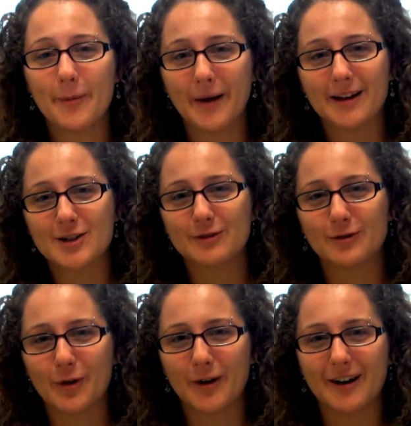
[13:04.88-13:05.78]
much
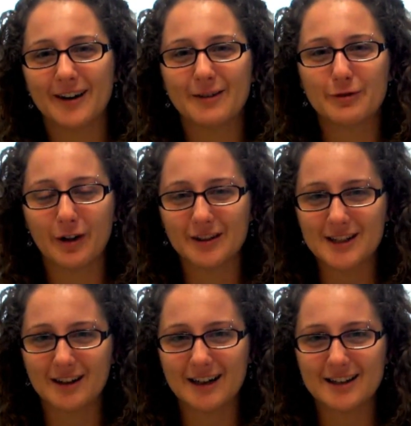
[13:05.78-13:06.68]
for
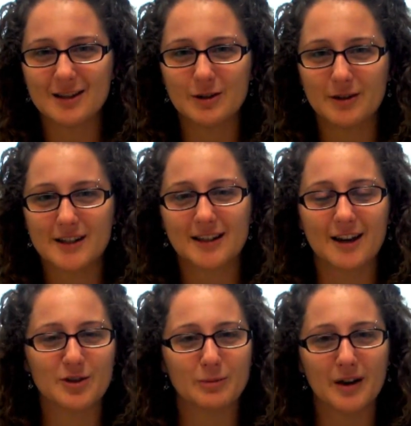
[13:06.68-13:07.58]
volunteering to do these
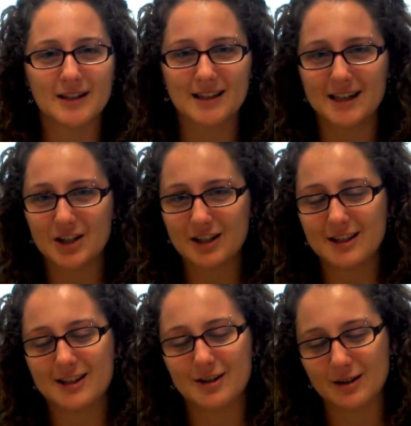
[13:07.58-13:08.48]
classroom
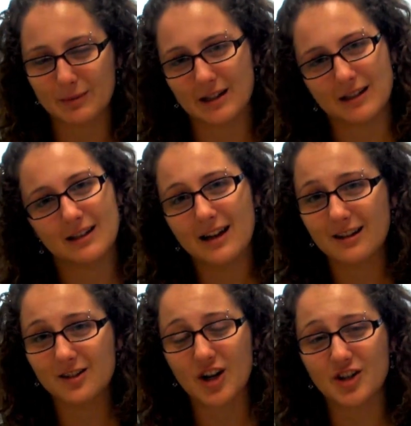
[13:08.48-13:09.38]
presentations. You're going to be
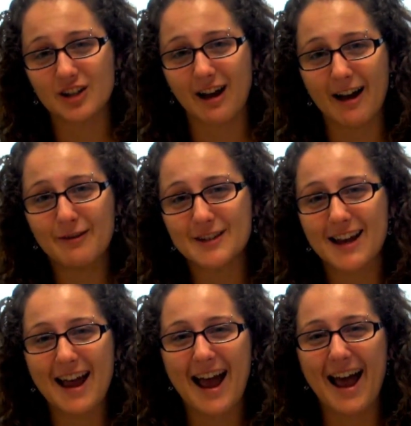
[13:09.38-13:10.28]
changing lives,
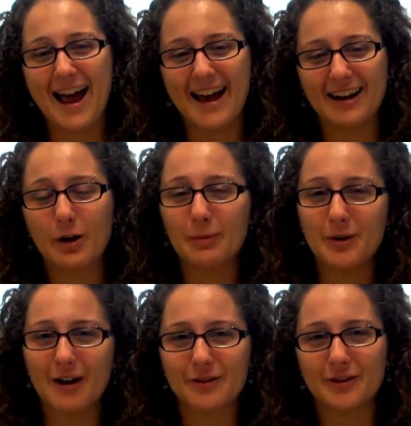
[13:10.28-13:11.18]
and hope you
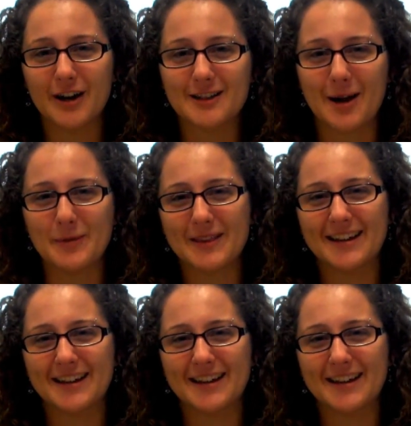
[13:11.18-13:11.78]
have a great time with